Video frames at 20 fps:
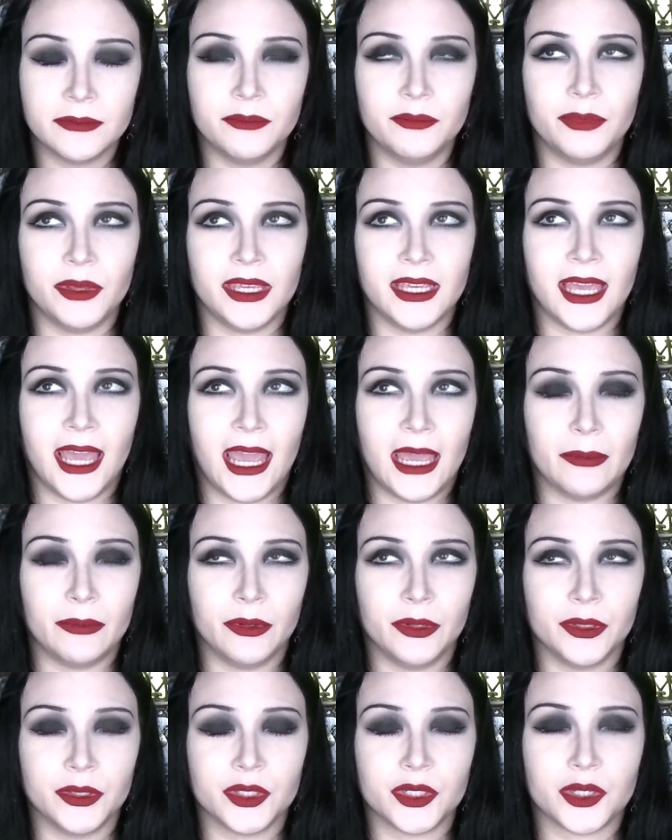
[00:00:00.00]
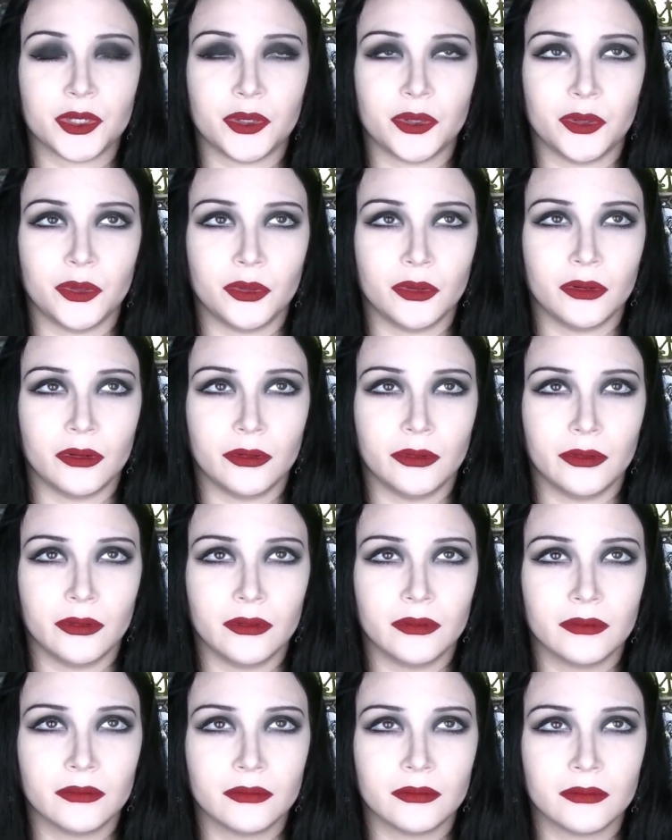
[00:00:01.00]
being able to
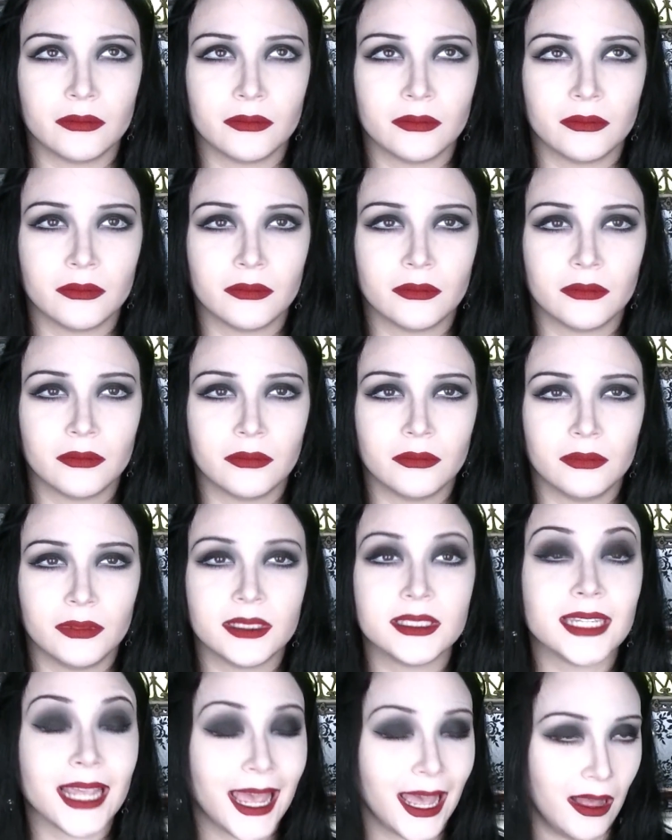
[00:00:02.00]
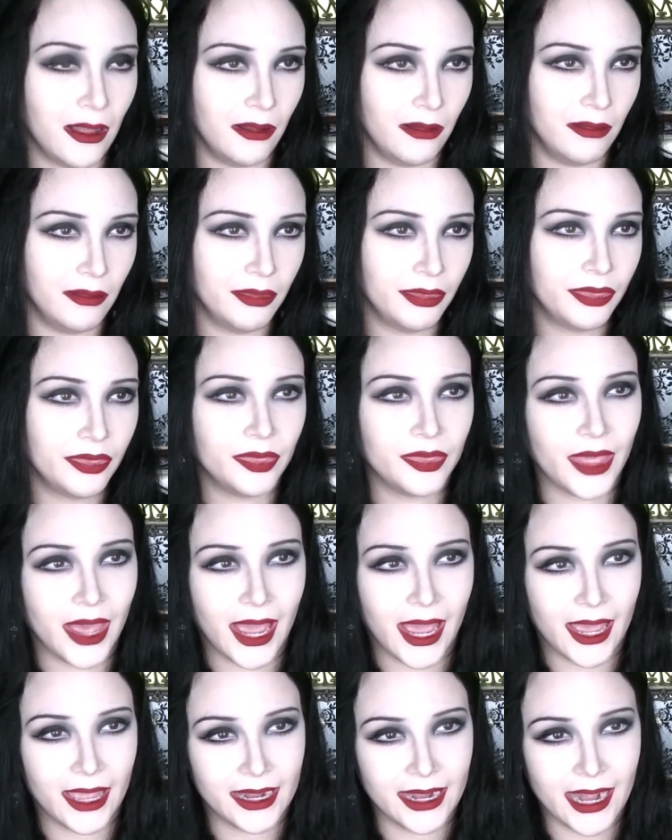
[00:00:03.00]
tell that